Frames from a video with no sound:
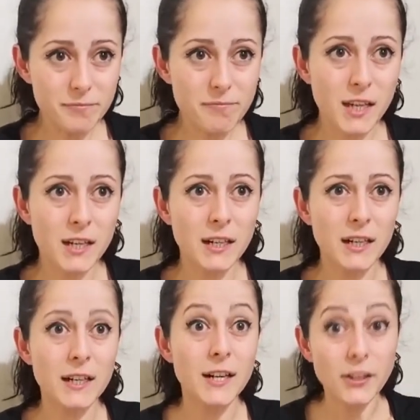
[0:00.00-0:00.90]

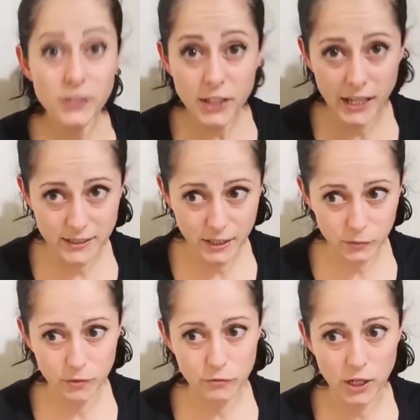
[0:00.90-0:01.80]
Another case that
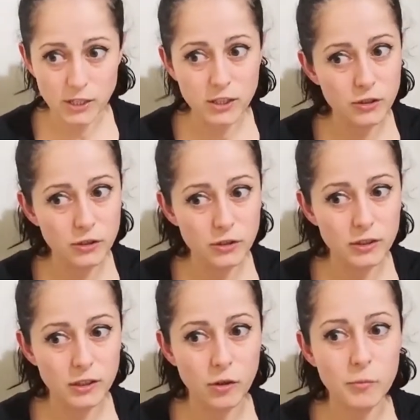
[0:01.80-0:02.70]
we've rescued
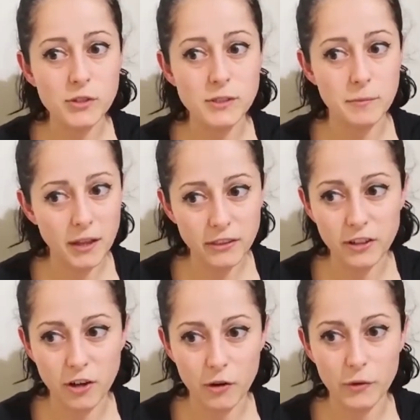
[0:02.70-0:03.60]
almost a month
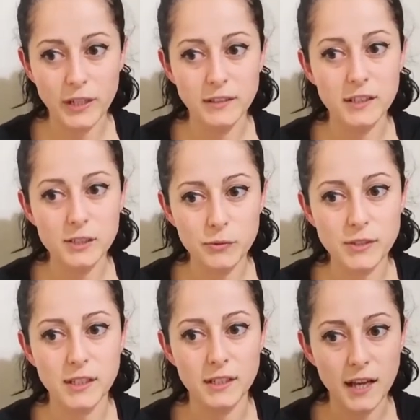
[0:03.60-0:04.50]
ago, and this was
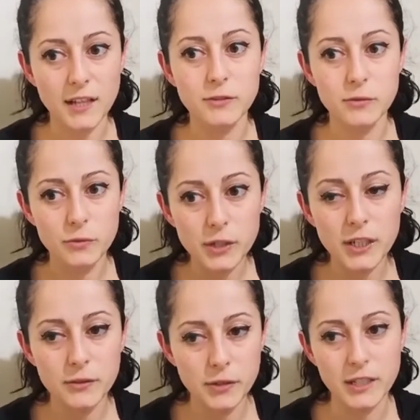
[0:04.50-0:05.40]
again
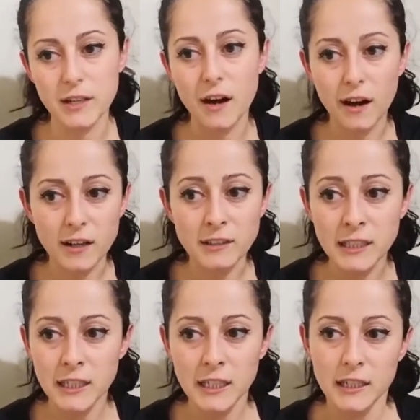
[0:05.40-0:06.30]
really hard,
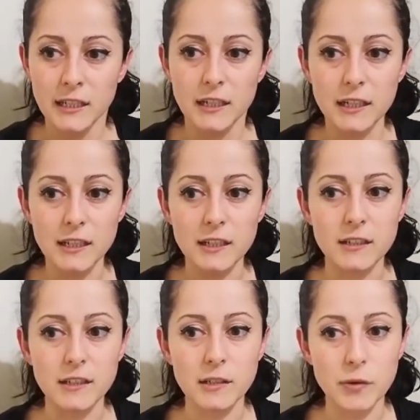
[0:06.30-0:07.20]

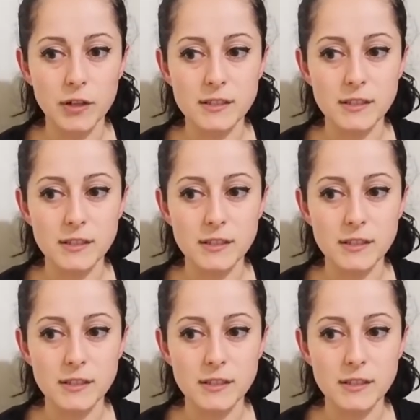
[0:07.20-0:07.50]
it was